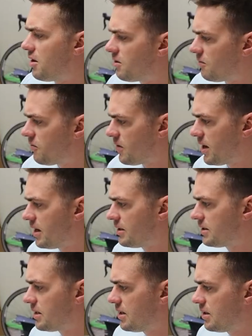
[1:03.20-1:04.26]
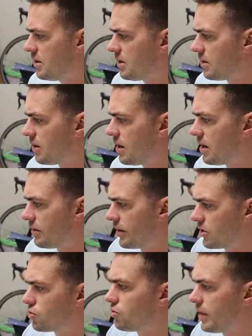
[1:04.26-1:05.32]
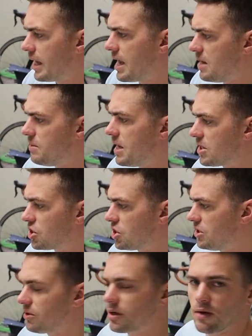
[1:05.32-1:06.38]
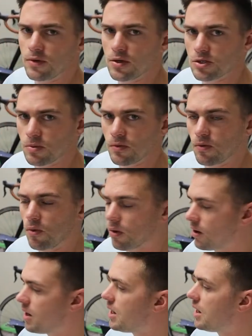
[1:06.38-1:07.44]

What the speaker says: couldn't find true ABS sheet like I've used before,